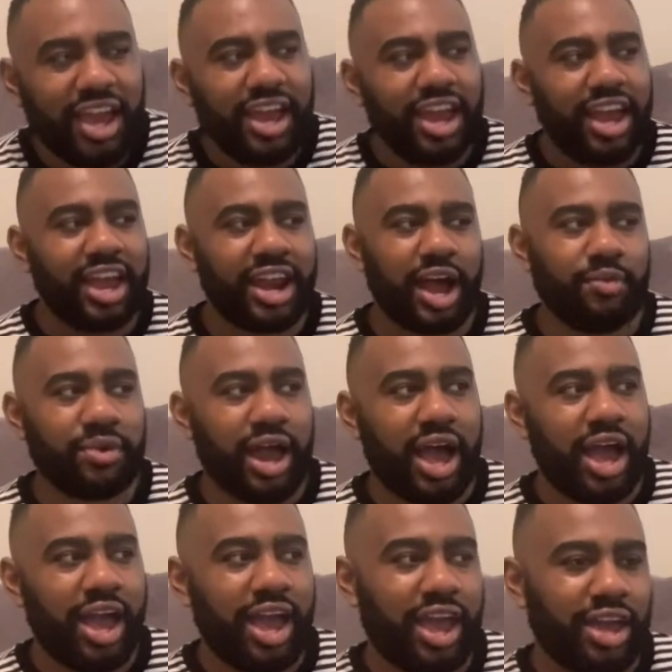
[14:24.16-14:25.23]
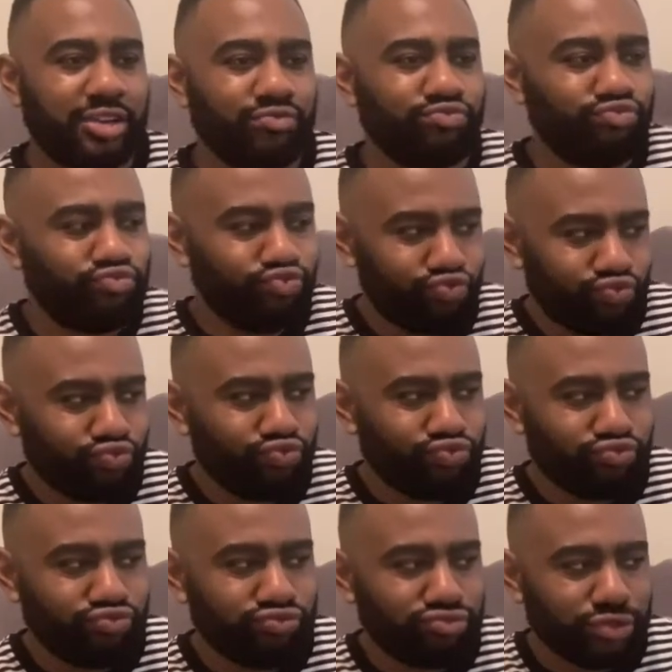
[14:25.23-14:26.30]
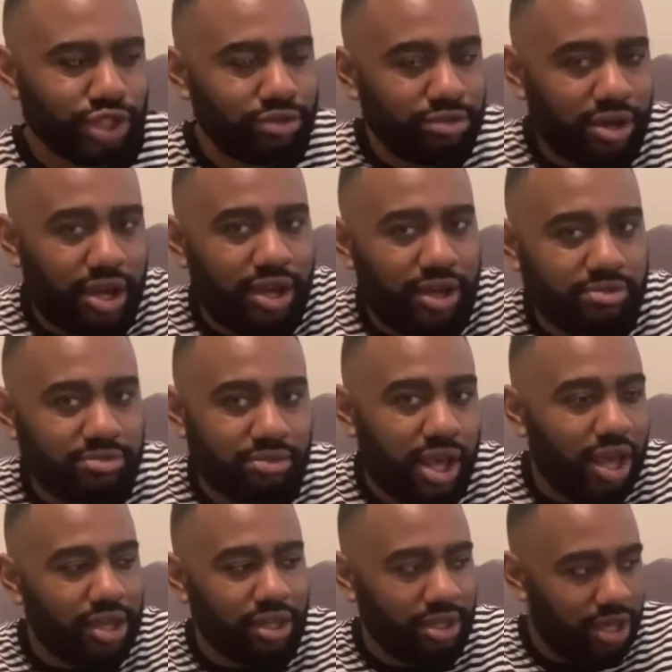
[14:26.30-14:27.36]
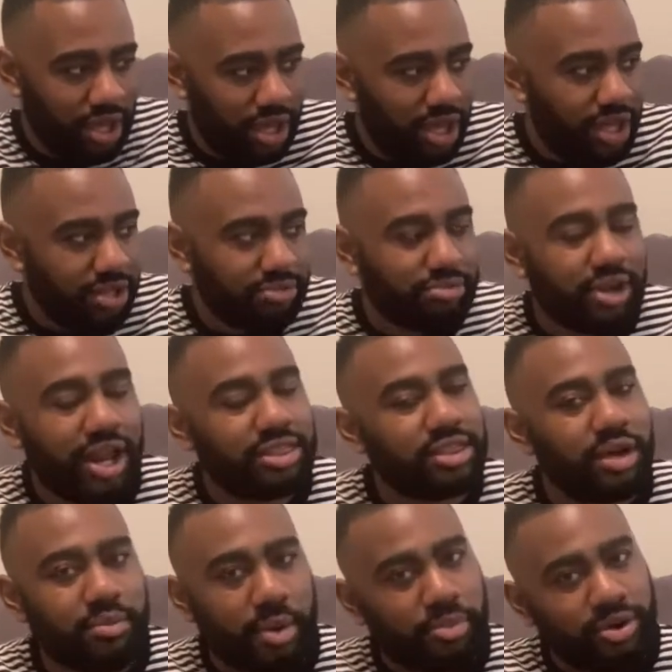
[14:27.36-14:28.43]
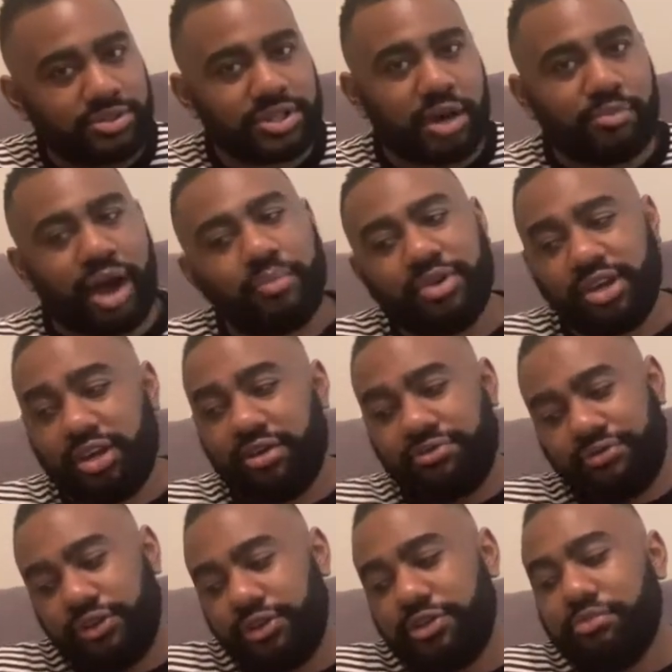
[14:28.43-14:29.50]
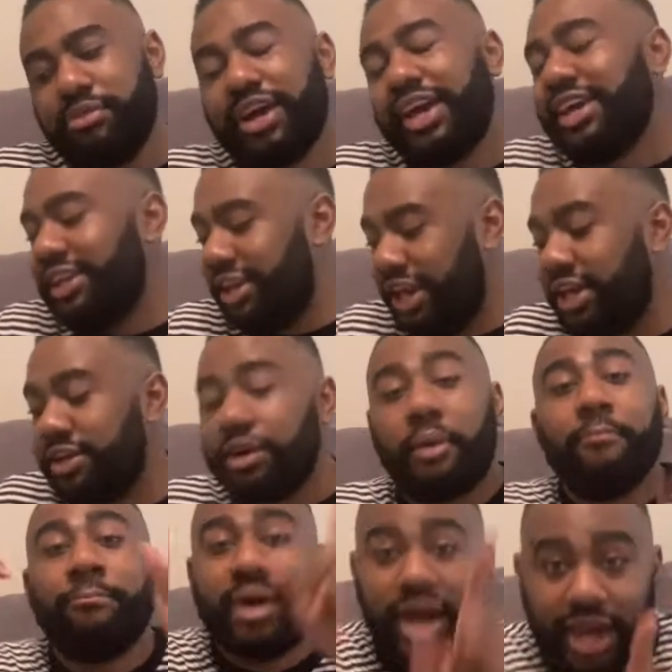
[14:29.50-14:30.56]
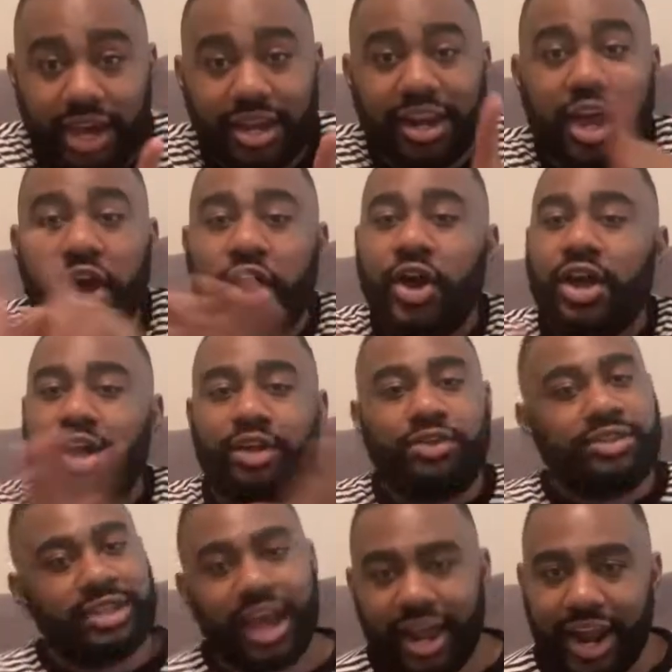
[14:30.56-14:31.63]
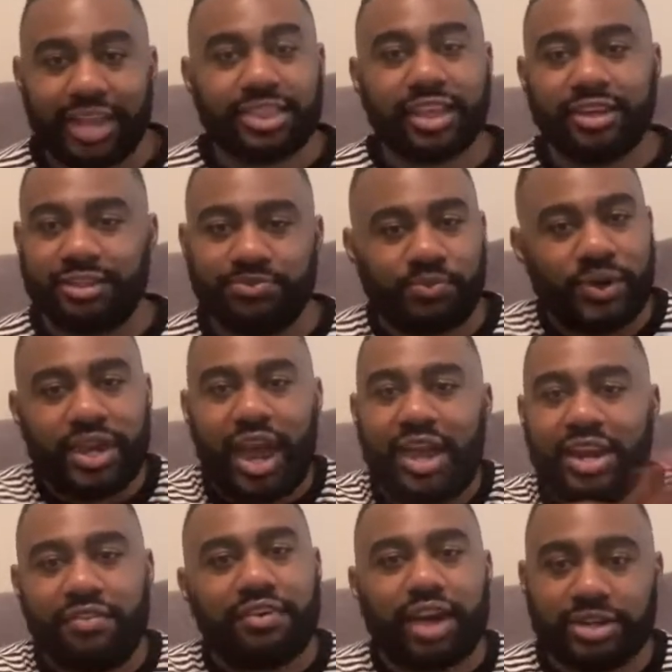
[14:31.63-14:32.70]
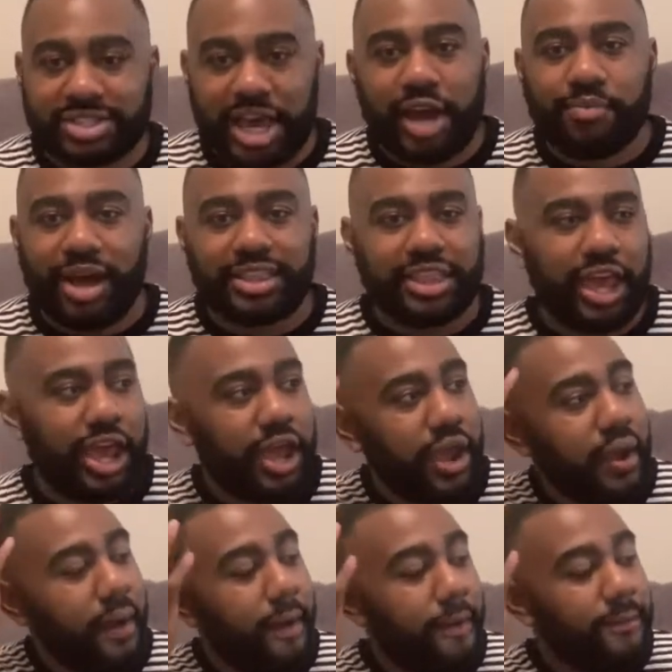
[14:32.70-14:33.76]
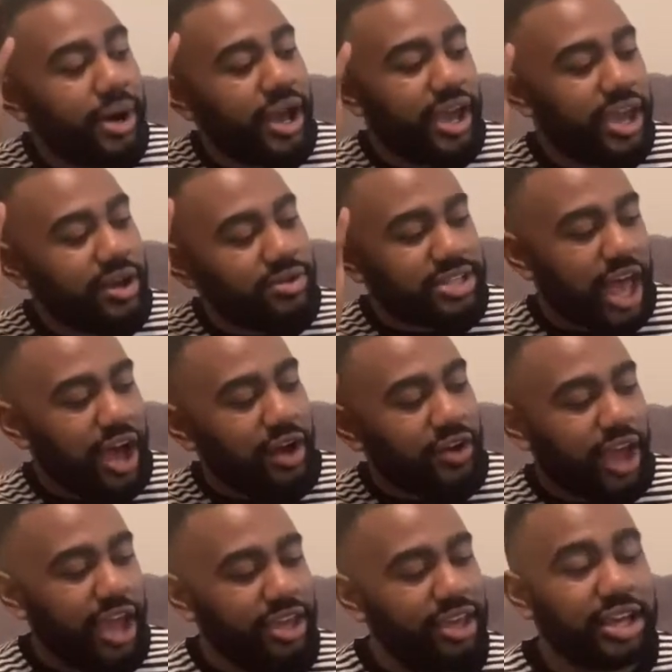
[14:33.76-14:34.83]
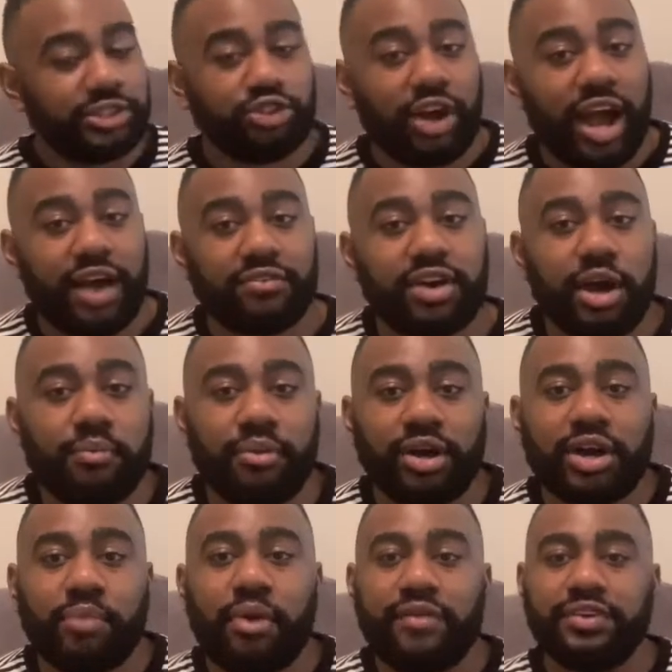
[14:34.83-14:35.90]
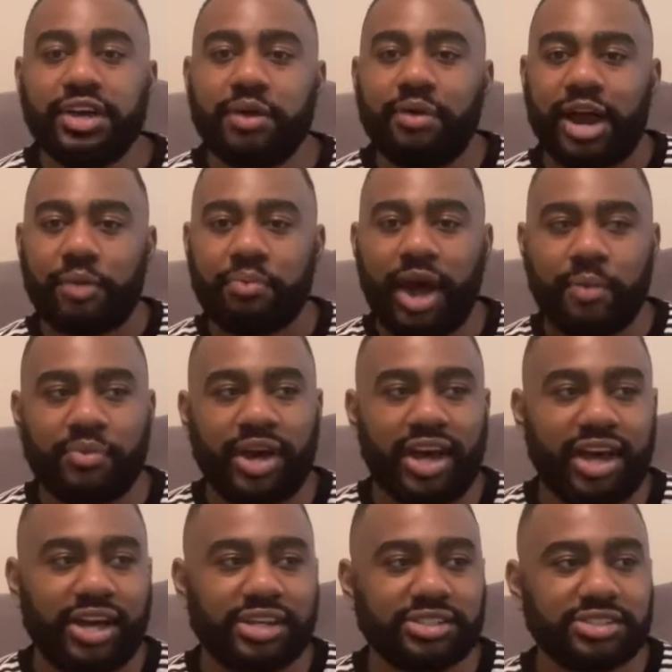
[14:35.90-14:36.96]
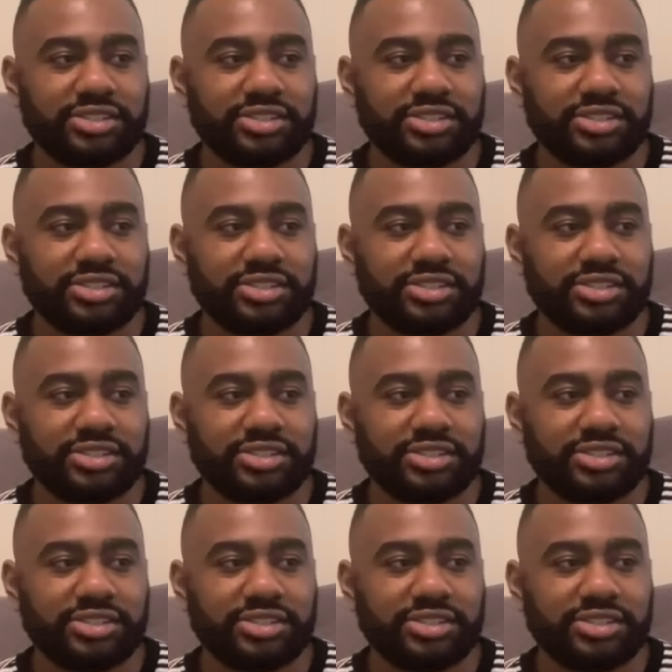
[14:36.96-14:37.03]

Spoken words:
And I'm like, you know, I'm like, yeah, but I thought my boy was gonna buy me a little food, but he didn't. But we ain't even gonna talk about that. But he was like, okay, yeah, come over here by the Popeyes.